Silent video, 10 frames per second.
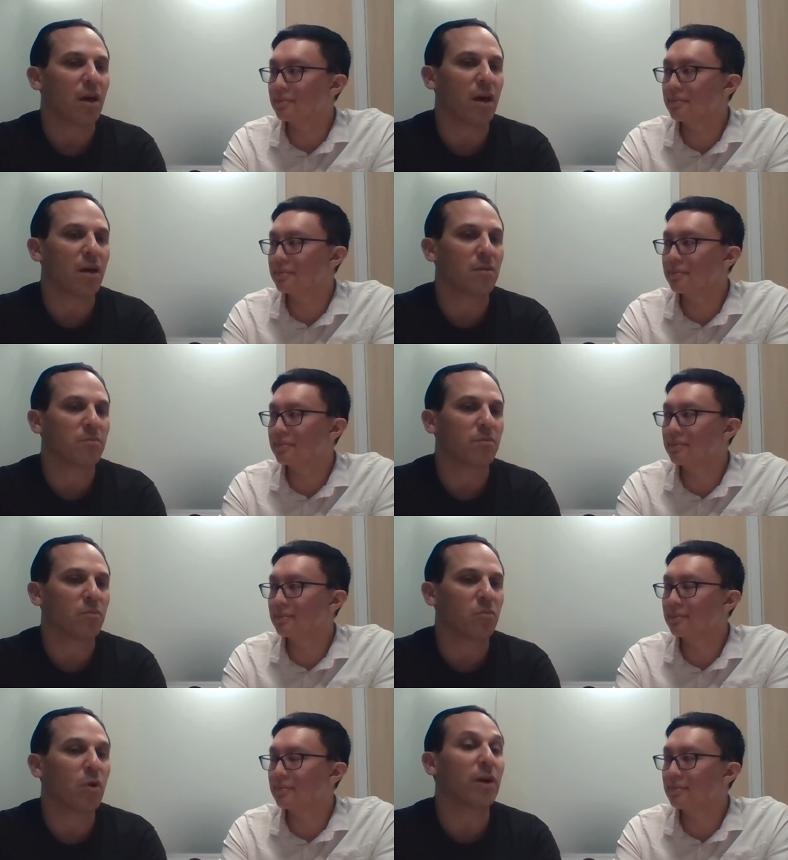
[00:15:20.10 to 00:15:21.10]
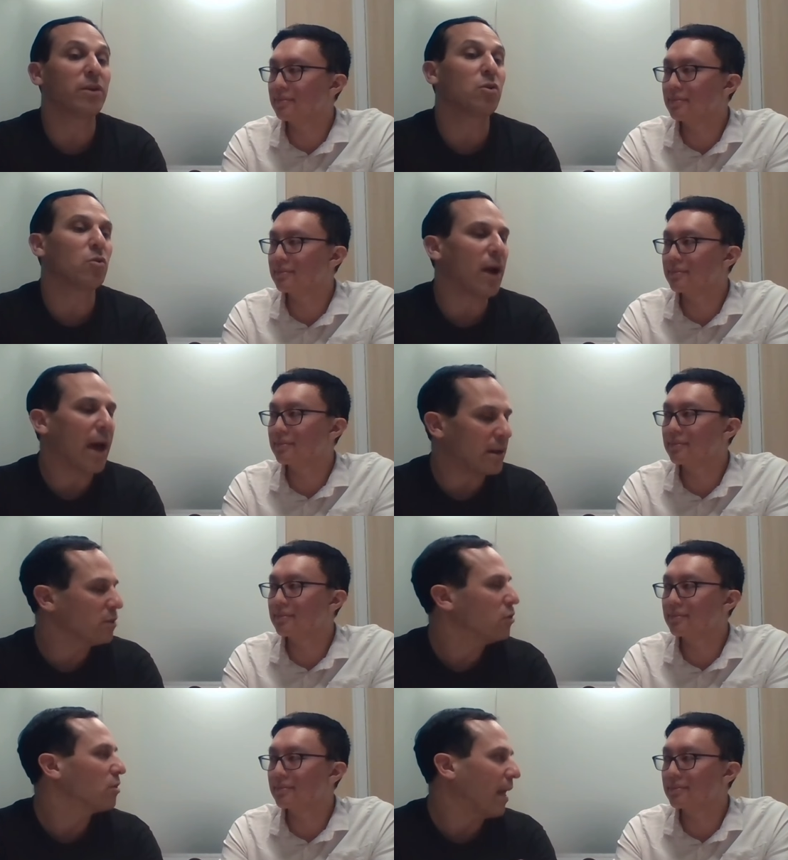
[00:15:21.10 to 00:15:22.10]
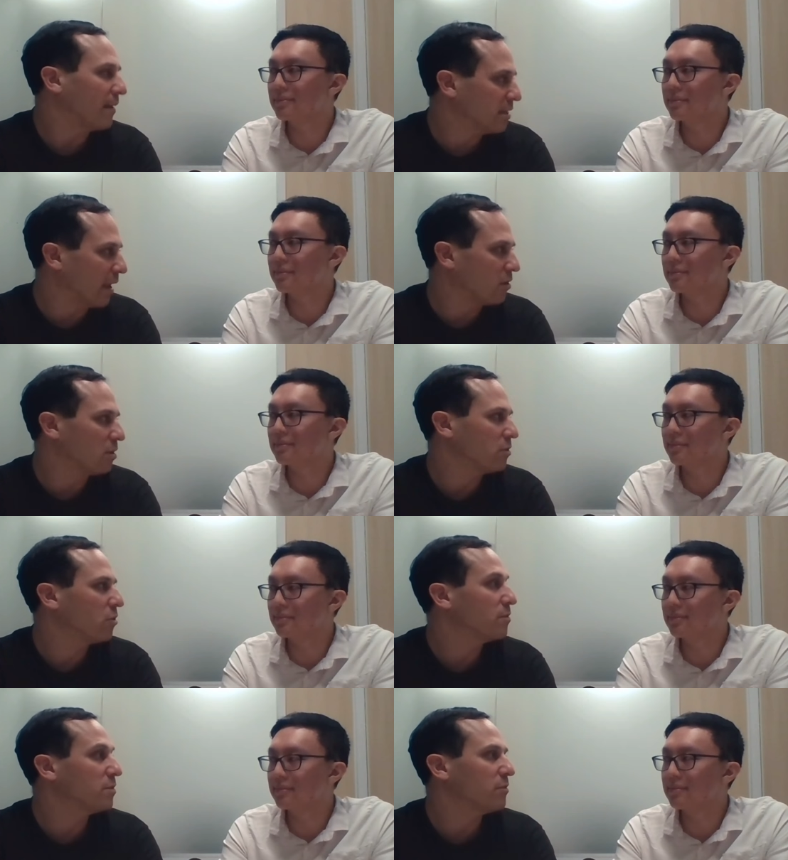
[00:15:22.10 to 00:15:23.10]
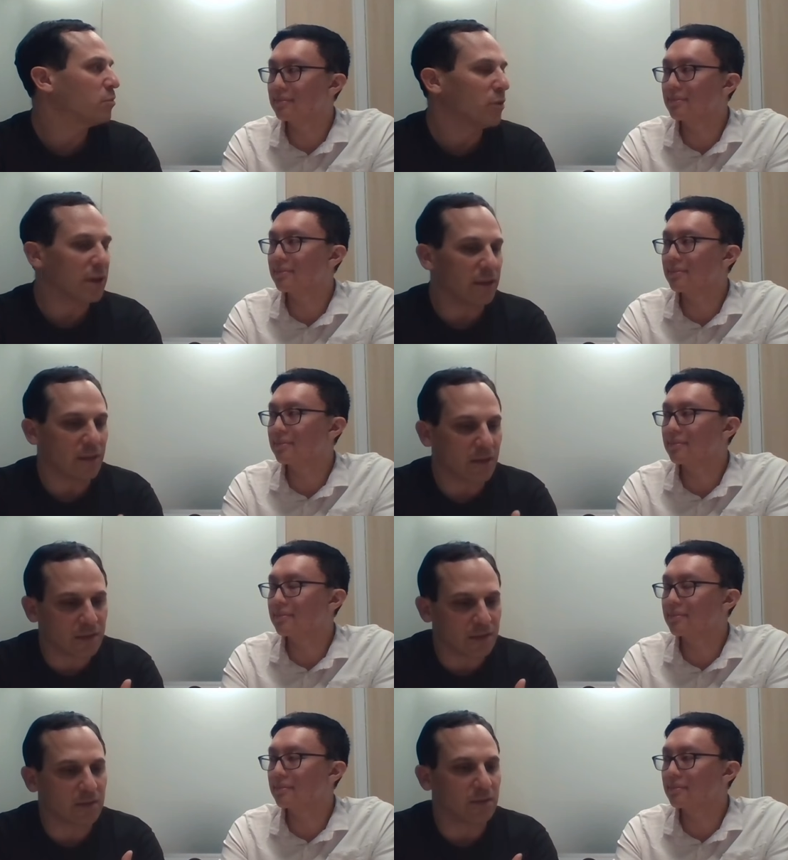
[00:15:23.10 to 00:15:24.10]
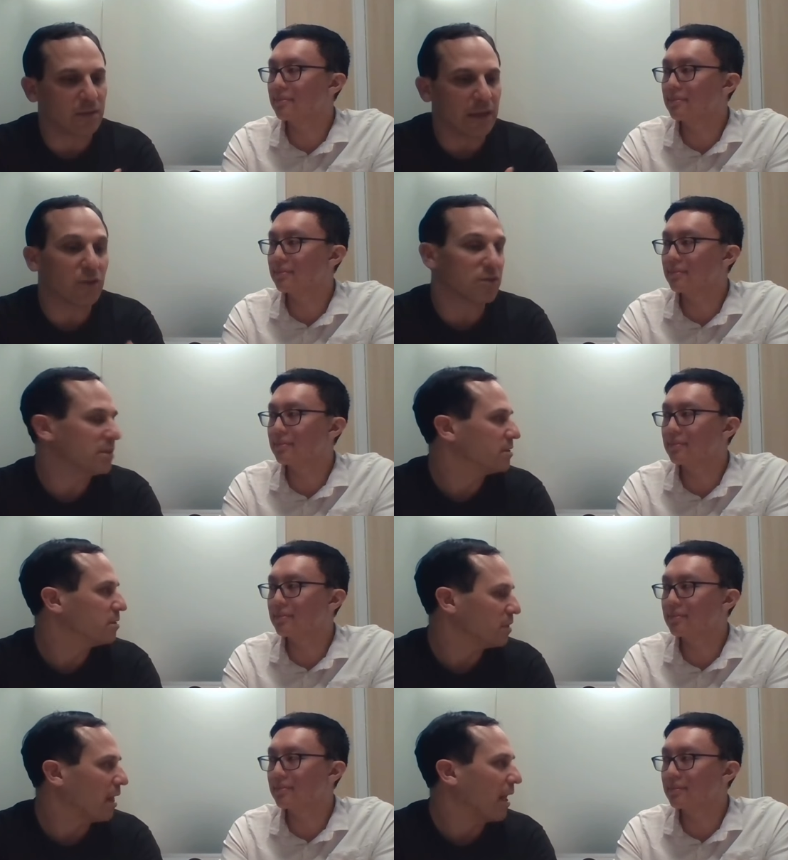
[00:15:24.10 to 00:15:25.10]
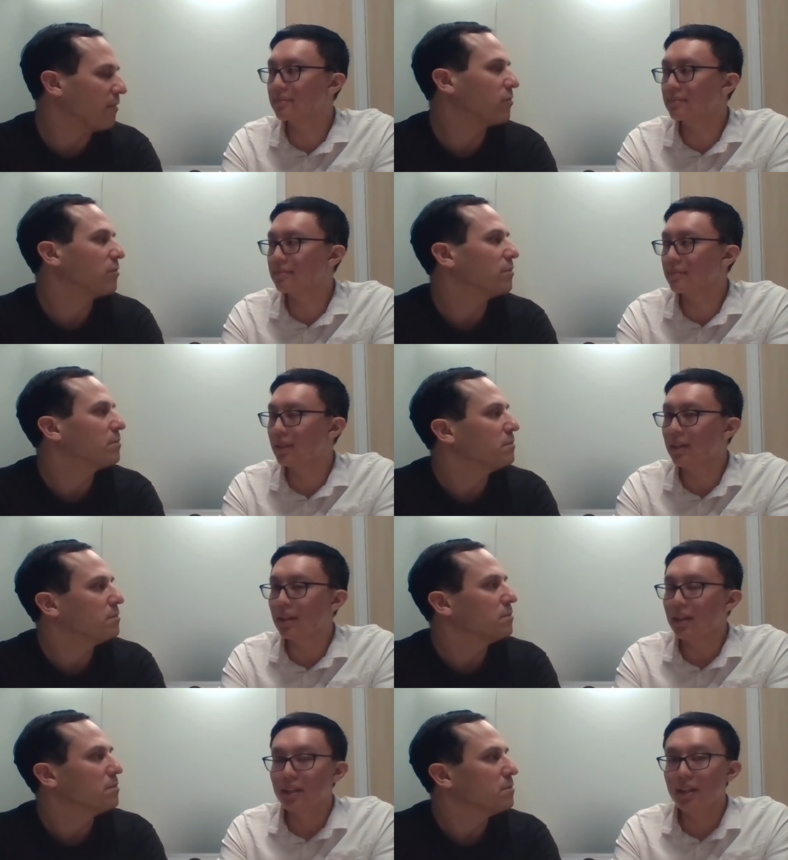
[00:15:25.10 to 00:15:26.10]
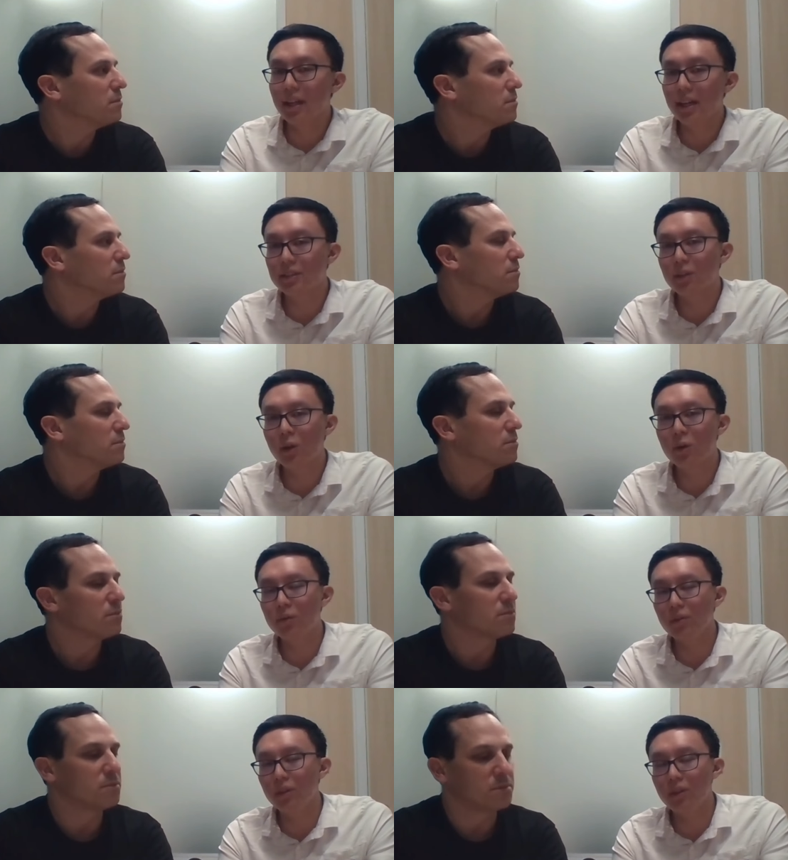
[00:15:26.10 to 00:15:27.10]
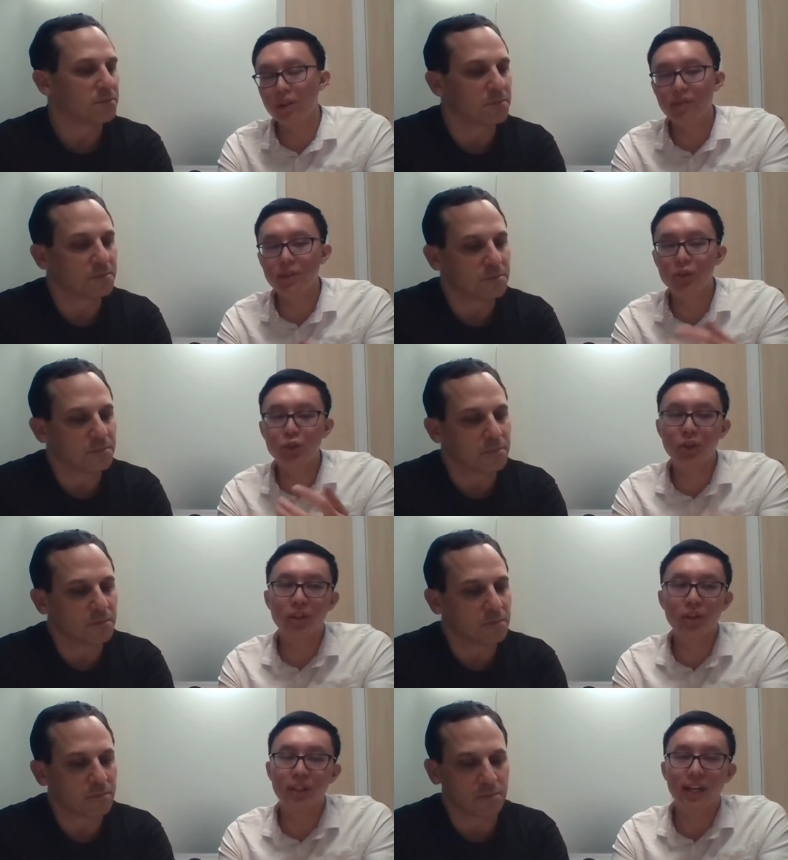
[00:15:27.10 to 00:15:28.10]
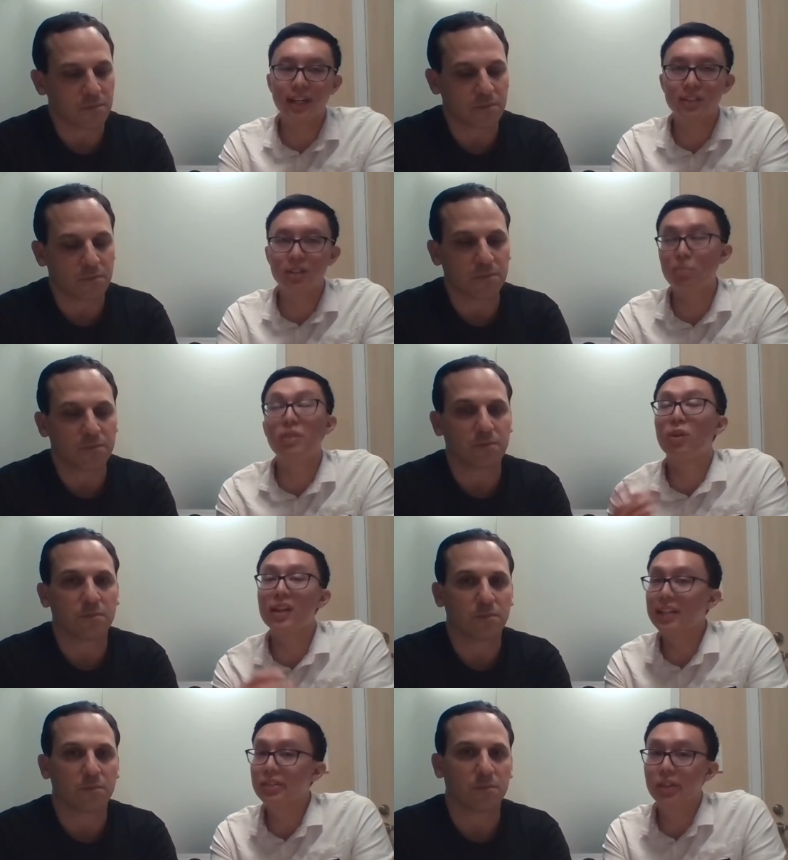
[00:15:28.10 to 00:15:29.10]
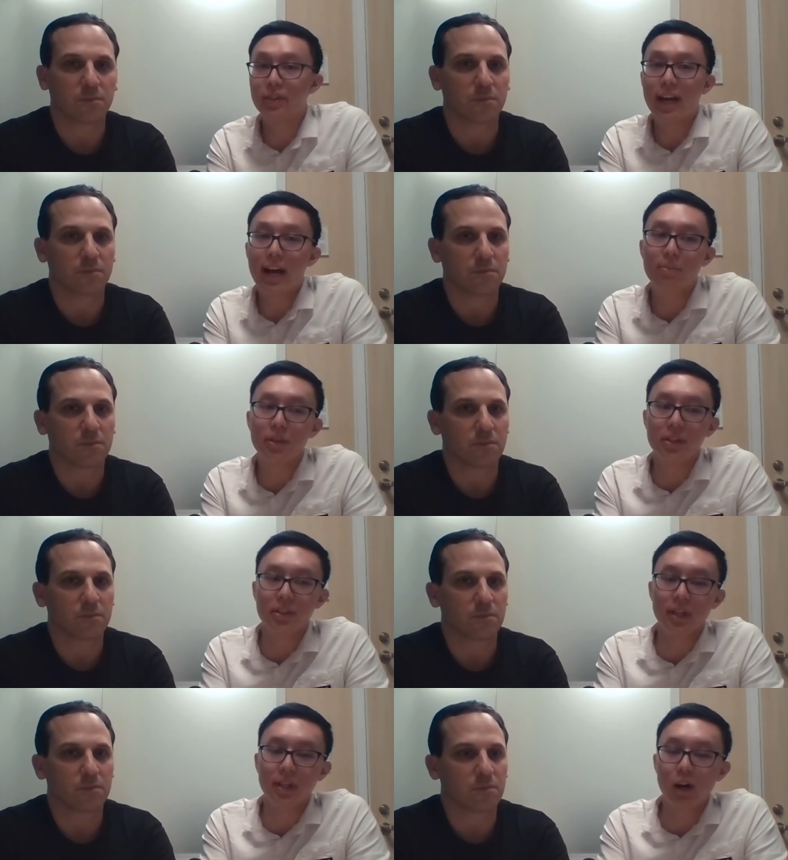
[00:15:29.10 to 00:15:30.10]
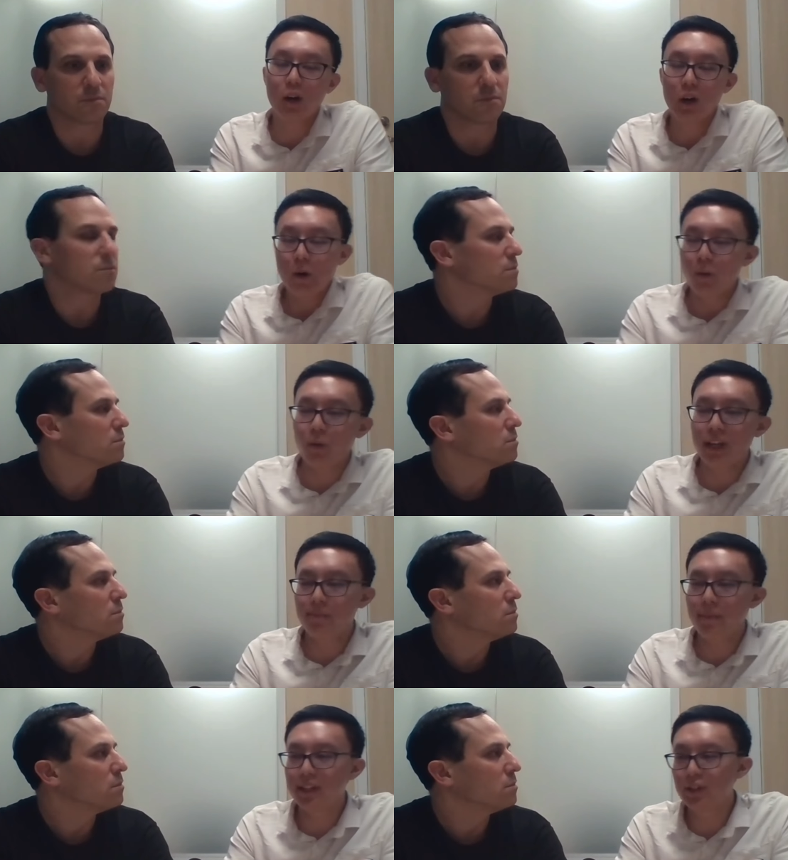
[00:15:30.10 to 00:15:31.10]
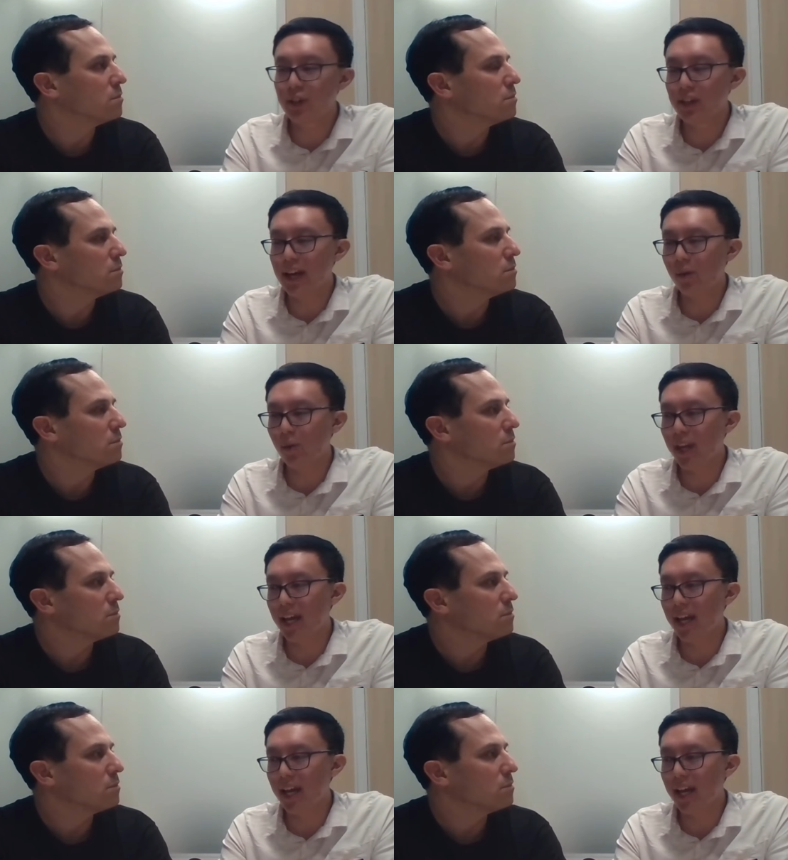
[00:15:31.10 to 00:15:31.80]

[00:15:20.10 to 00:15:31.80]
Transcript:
Speaker 1: um, where you are at in your life cycle in terms of bringing this ecosystem to life.
Speaker 2: Yeah. So you know, even during the ICO, uh, before the ICO even happened, uh, we made sure that we